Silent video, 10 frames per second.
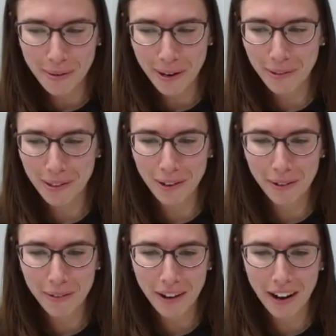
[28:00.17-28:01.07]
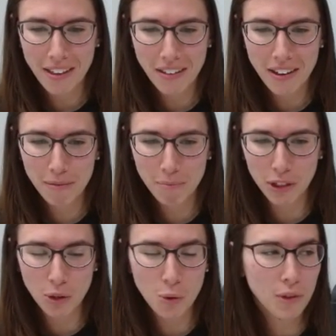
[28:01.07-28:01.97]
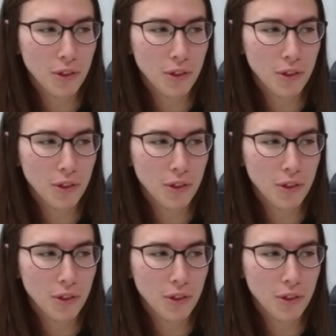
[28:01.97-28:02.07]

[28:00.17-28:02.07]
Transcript: to work with you. But the cool